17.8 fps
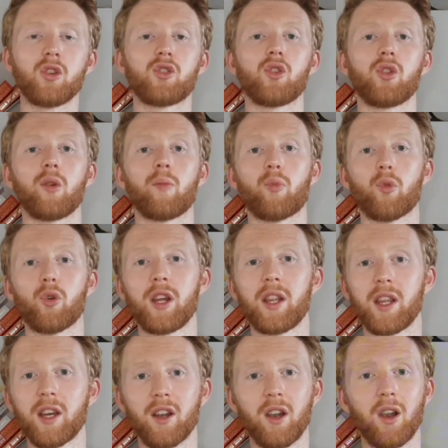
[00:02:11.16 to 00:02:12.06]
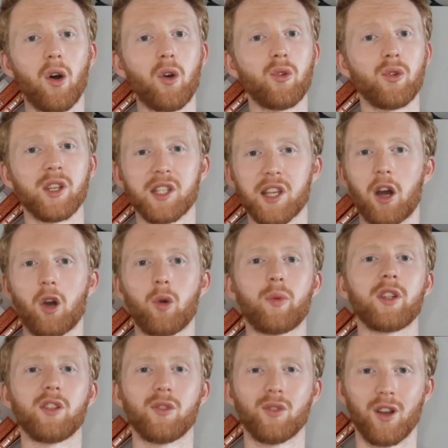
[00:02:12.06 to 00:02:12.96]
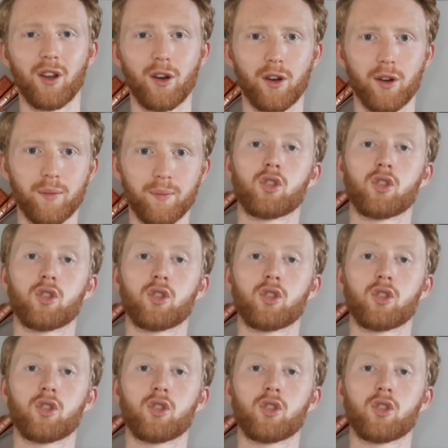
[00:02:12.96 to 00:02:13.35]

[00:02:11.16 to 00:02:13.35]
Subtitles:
So the breathing alone is helping you a lot.